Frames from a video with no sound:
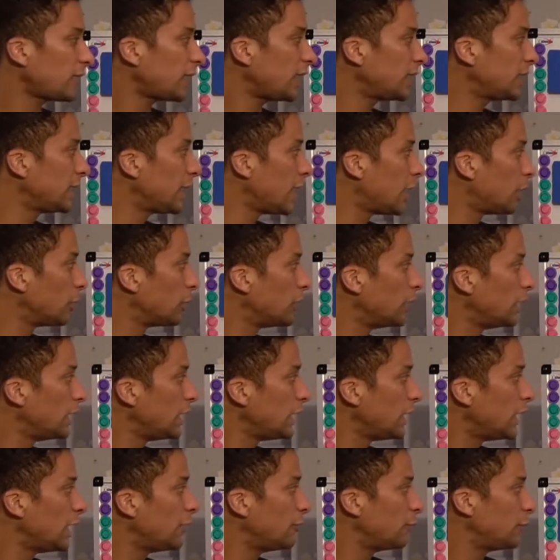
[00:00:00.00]
Now,
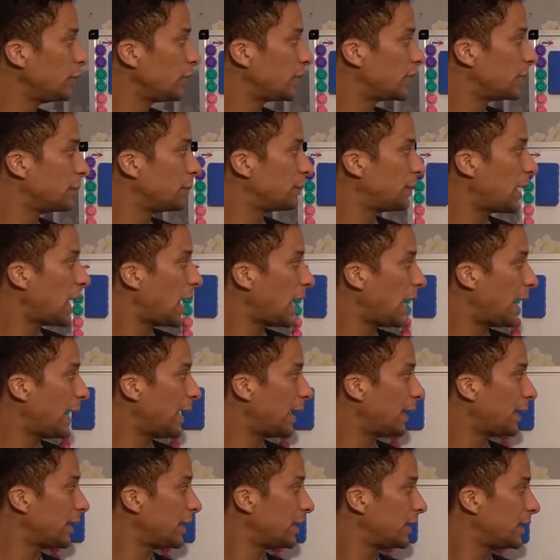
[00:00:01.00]
if we
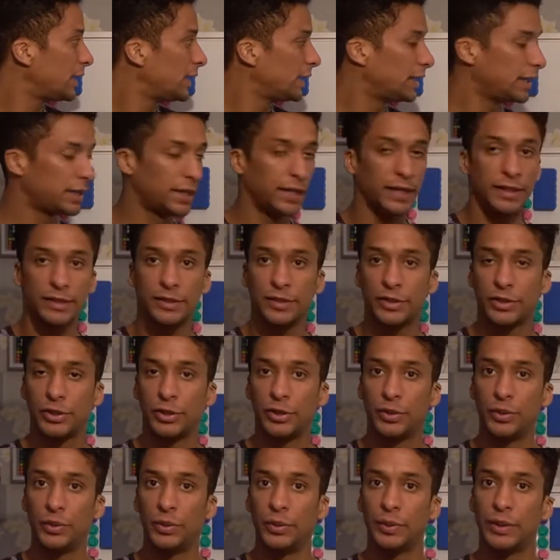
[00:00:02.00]
compare this
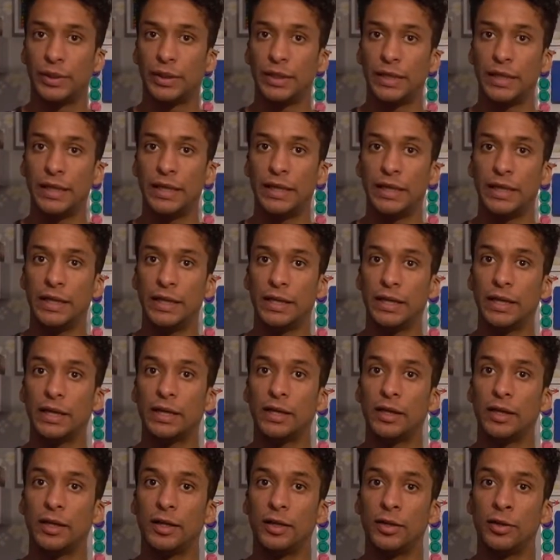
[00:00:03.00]
to
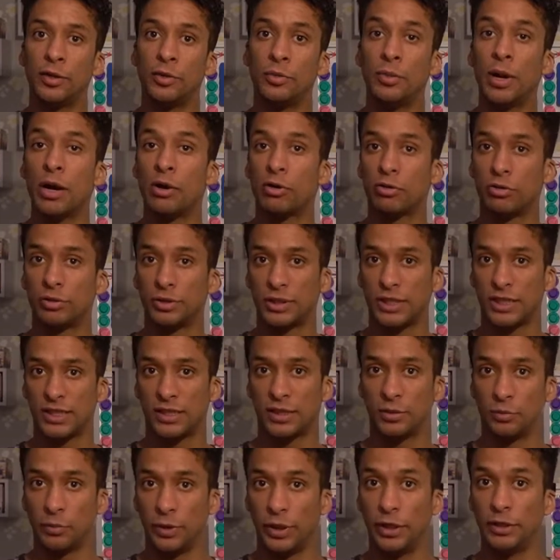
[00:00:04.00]
the numerical
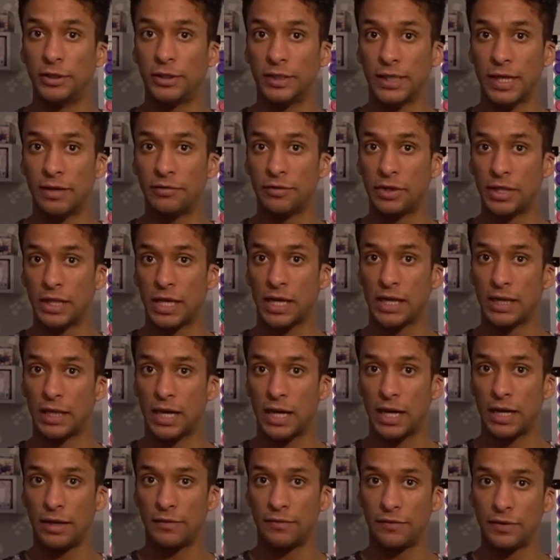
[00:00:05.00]
system we use in everyday
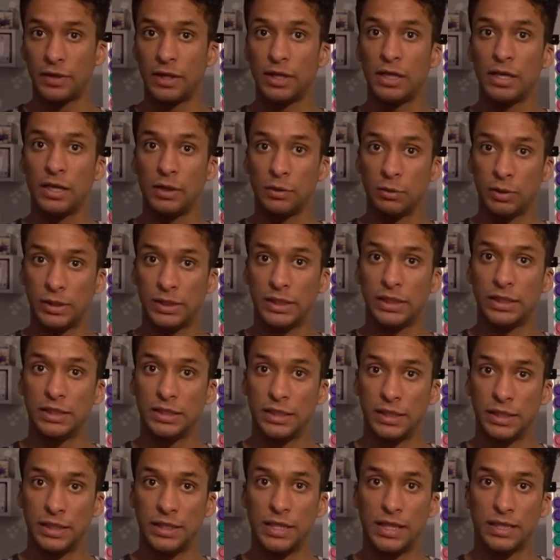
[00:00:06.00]
life, which
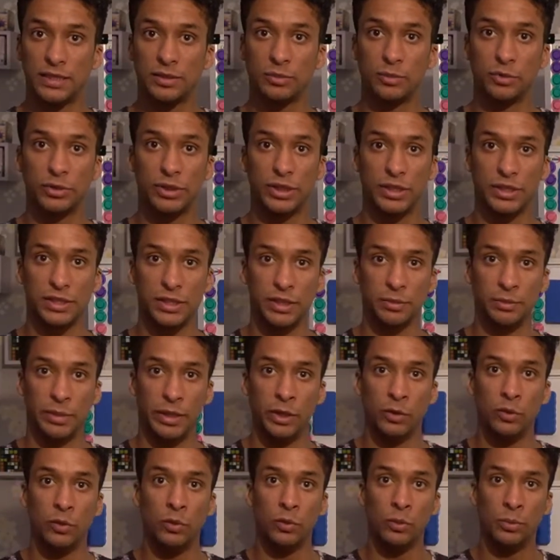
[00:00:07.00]
is the decimal system,
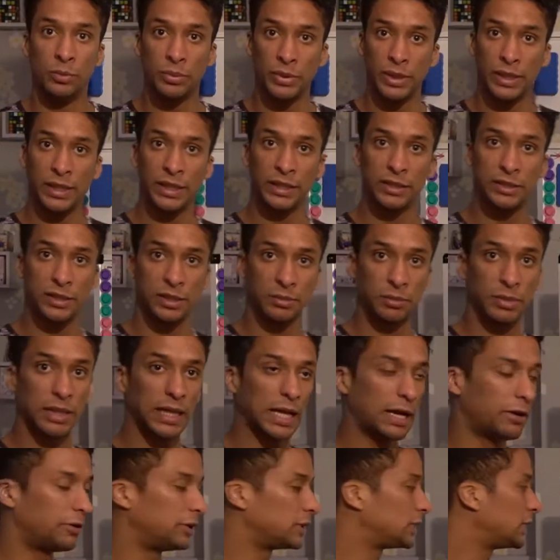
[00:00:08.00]
it will bring some
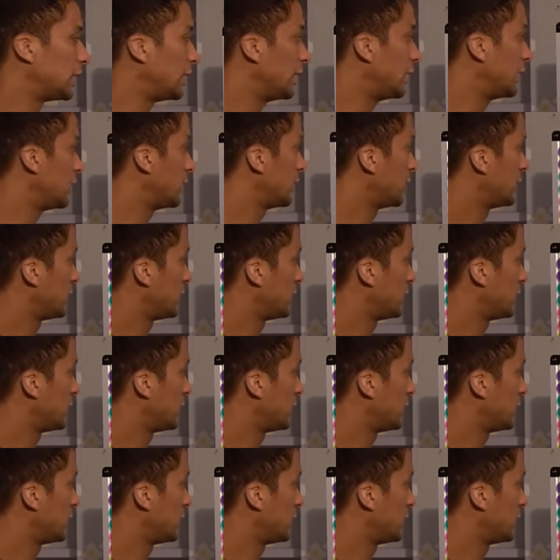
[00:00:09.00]
clarity.